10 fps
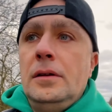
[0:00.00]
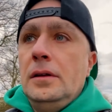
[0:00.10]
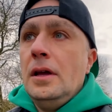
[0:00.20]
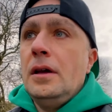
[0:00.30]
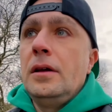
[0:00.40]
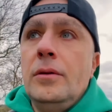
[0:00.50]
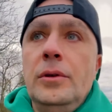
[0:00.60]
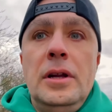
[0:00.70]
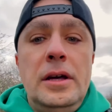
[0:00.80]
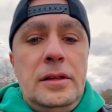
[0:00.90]
Yeah, with
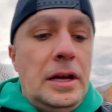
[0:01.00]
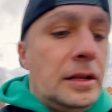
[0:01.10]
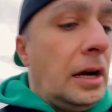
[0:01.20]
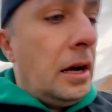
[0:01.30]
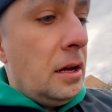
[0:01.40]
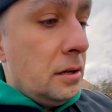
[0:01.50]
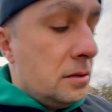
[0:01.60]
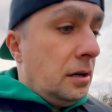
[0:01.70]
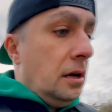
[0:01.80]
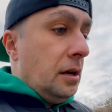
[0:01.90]
the light like that,
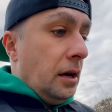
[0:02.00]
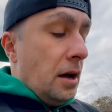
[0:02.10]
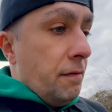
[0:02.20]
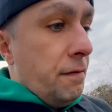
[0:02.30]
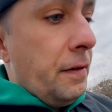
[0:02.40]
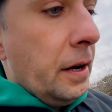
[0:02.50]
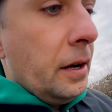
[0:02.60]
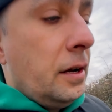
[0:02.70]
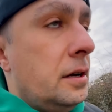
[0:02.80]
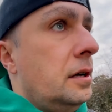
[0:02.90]
I
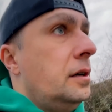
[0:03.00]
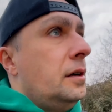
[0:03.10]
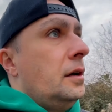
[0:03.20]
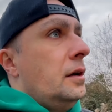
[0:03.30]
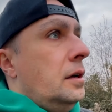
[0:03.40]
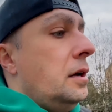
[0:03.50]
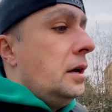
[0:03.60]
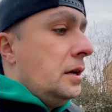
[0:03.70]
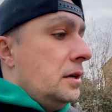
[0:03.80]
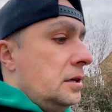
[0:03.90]
think
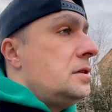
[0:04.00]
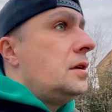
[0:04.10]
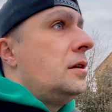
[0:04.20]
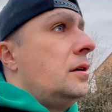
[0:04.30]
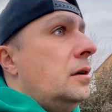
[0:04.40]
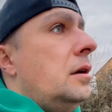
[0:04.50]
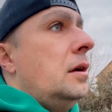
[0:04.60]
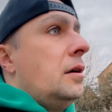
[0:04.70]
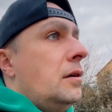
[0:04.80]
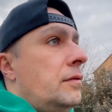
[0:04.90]

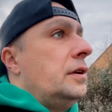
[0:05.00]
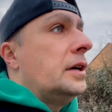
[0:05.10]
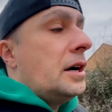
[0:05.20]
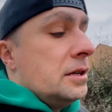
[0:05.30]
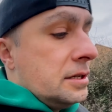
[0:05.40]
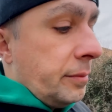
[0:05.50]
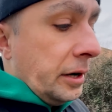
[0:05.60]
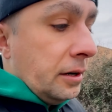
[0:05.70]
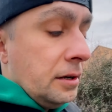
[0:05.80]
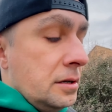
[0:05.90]
the car is
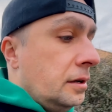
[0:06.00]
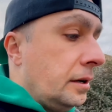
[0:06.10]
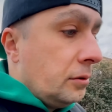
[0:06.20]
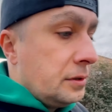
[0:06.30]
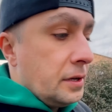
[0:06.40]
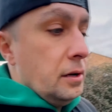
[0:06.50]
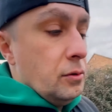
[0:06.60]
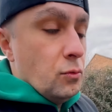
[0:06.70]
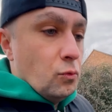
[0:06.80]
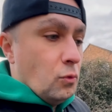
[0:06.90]
coming, and they will say,
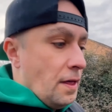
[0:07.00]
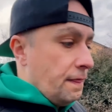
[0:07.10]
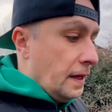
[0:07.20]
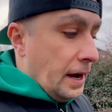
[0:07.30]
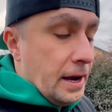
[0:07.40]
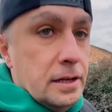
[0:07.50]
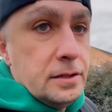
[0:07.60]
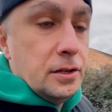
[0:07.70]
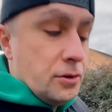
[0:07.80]
what the heck is he